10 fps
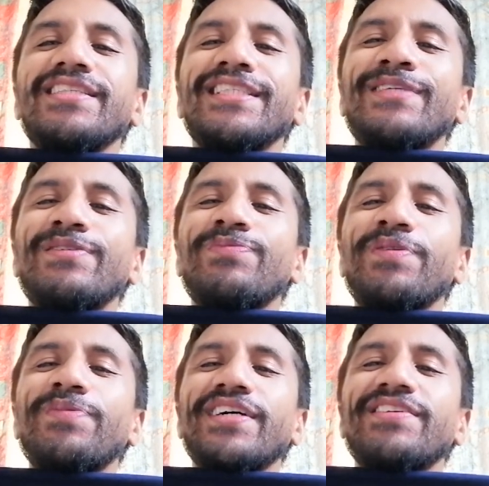Team
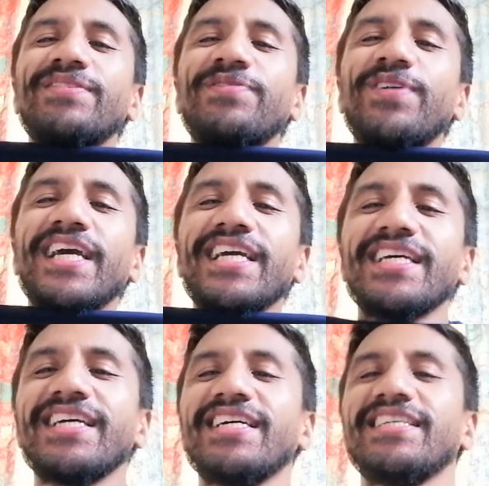Smallberg all the way,
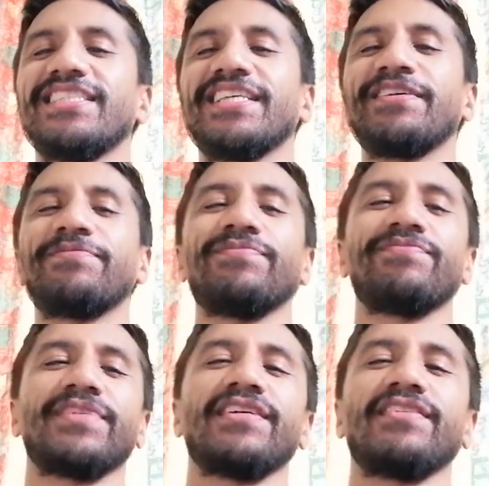Team